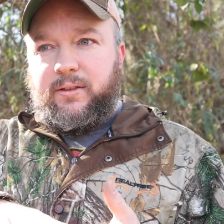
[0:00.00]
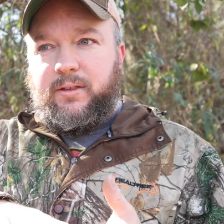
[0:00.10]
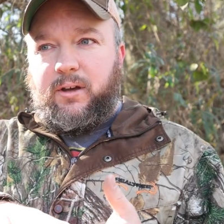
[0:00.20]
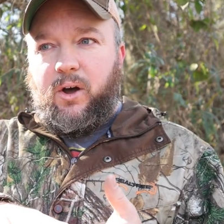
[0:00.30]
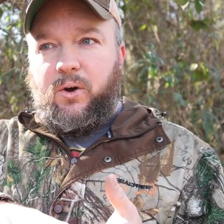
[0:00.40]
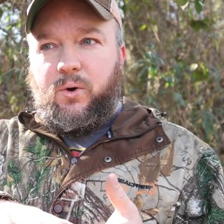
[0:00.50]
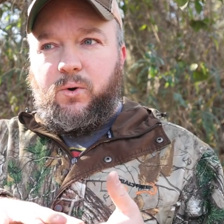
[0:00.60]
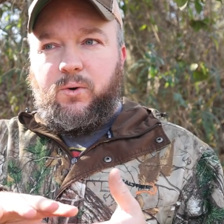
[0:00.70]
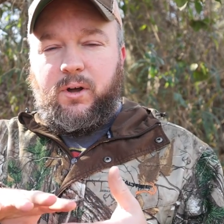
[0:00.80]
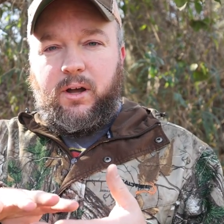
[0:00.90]
the
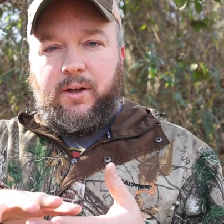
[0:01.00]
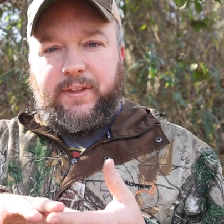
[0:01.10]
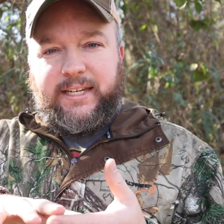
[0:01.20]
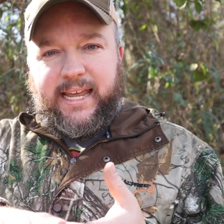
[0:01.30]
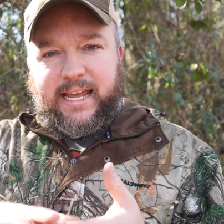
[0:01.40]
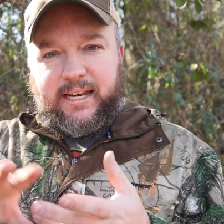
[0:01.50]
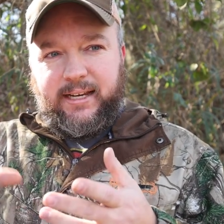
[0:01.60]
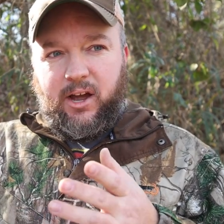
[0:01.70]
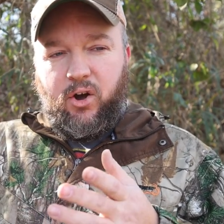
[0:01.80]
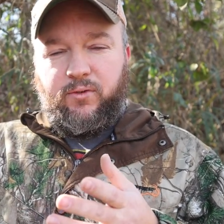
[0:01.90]
hole, the den
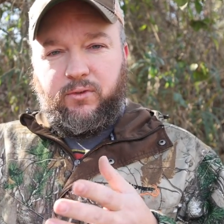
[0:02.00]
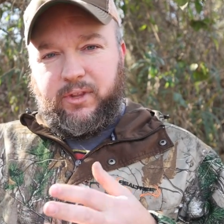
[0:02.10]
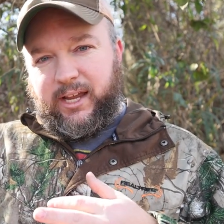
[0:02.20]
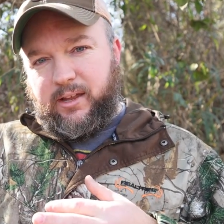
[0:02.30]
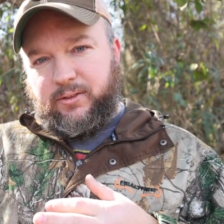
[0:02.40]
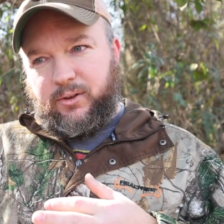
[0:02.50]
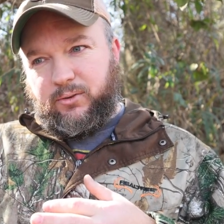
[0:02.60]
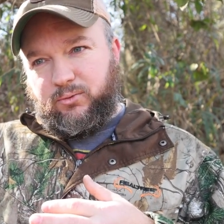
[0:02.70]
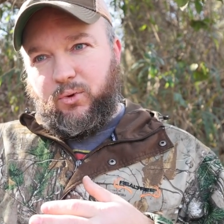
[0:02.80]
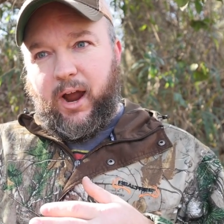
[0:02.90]
off on the
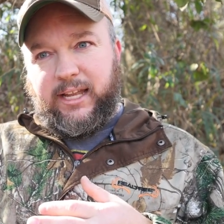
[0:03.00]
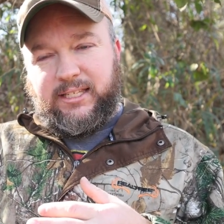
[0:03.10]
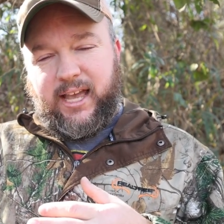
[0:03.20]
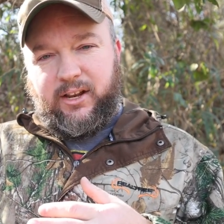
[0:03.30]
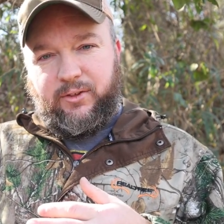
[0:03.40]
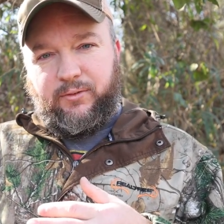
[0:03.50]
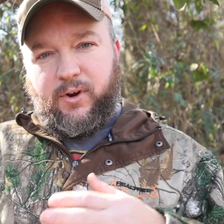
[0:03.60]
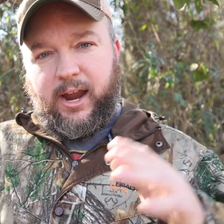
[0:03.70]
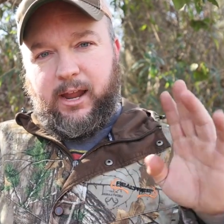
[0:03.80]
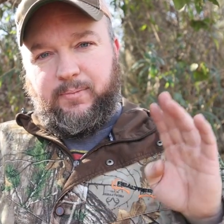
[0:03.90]
right side of the
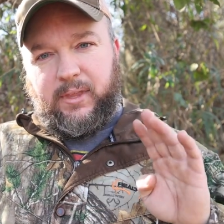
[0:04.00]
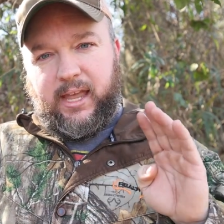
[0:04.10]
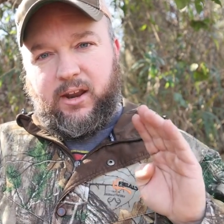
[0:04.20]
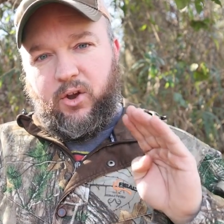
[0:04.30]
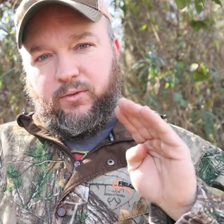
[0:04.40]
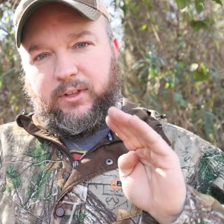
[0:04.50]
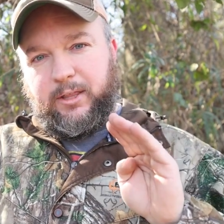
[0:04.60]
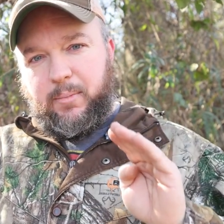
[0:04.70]
frame, and hopefully the